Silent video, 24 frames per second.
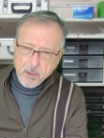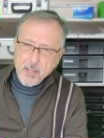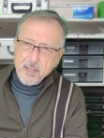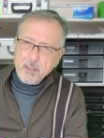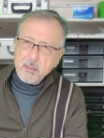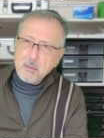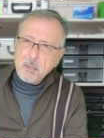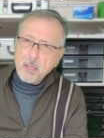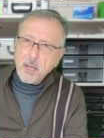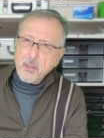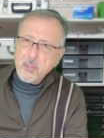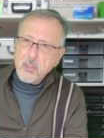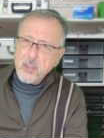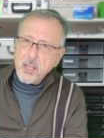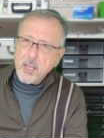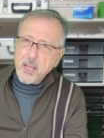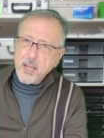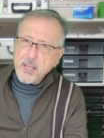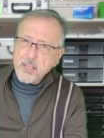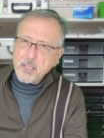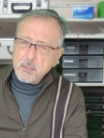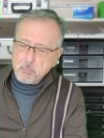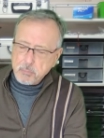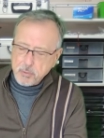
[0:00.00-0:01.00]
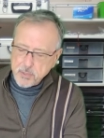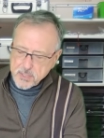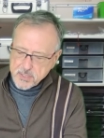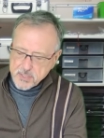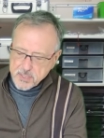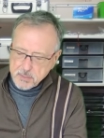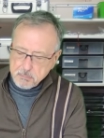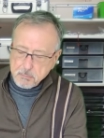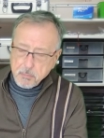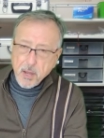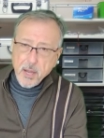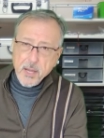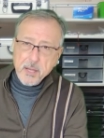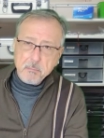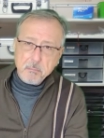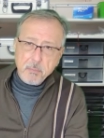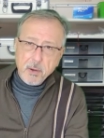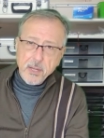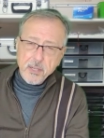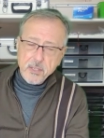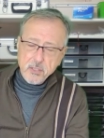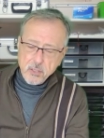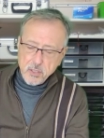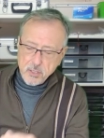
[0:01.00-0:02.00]
but I think I had to press the bind
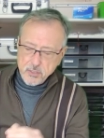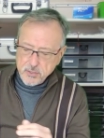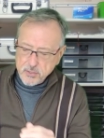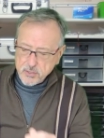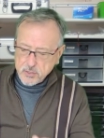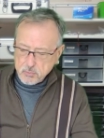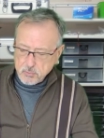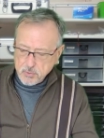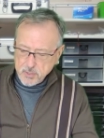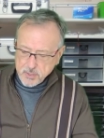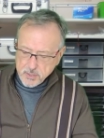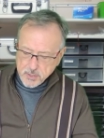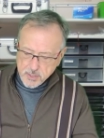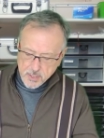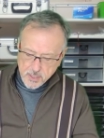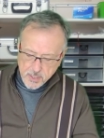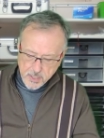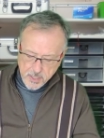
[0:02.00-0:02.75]
button on this one